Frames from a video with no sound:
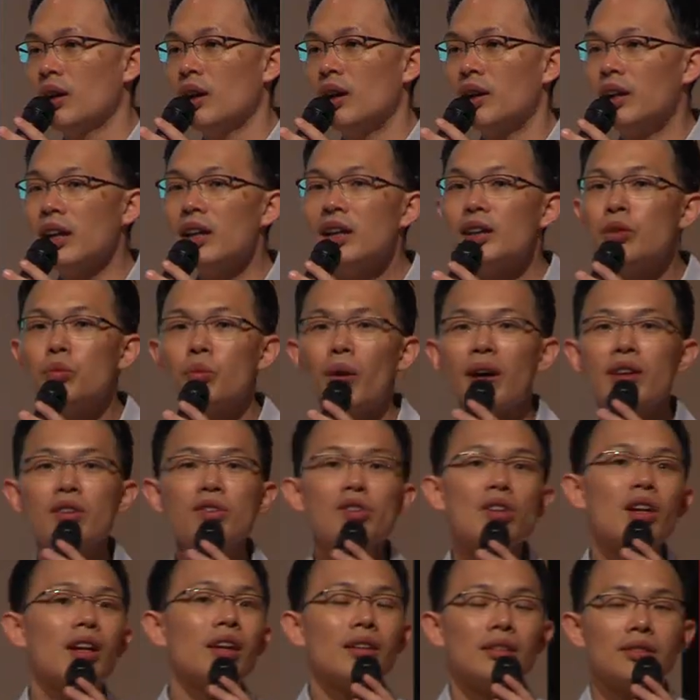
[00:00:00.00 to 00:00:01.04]
Again, in one
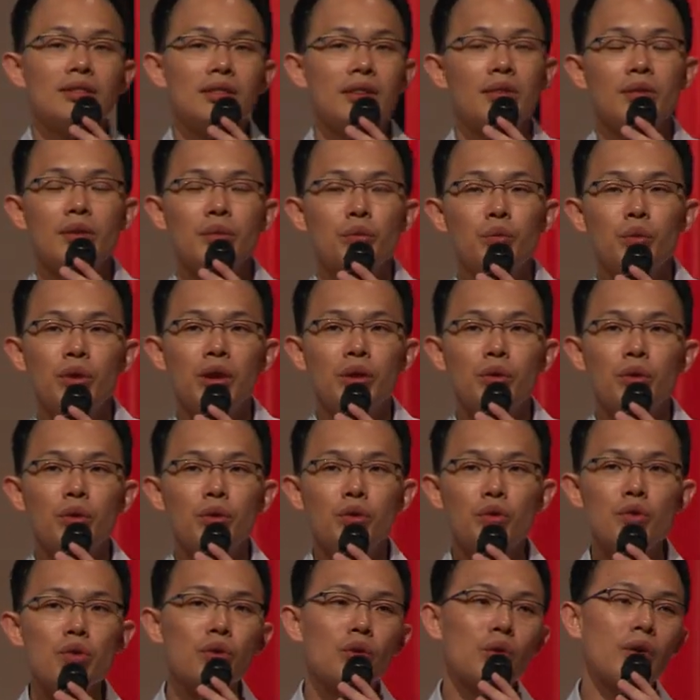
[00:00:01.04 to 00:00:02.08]
child, we
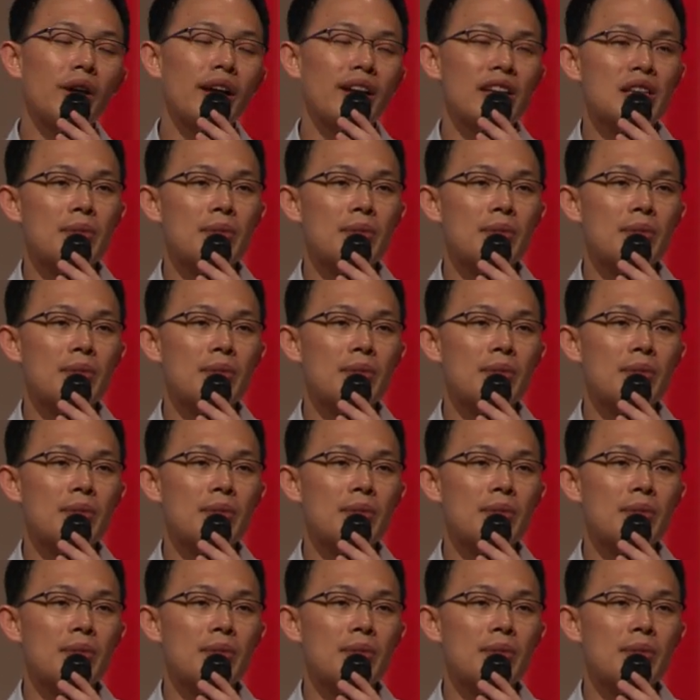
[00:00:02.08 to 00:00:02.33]
also don't